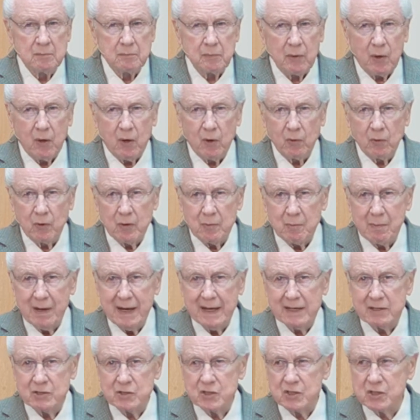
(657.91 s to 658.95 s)
Paul
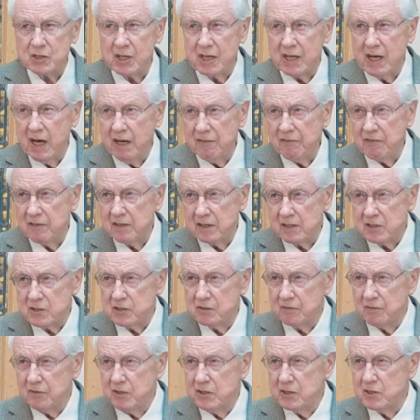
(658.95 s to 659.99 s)
reminds Theophilus
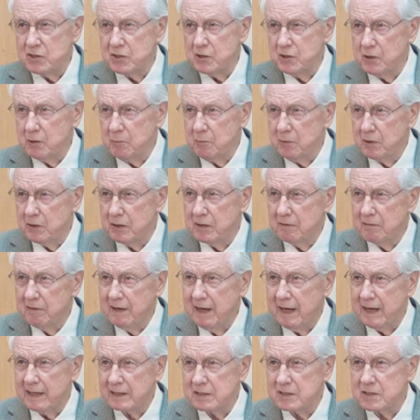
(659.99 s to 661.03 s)
of this in the book of
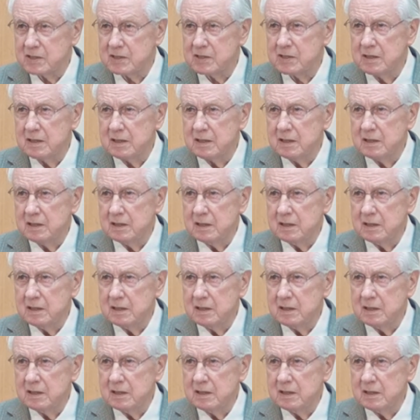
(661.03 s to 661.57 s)
Acts.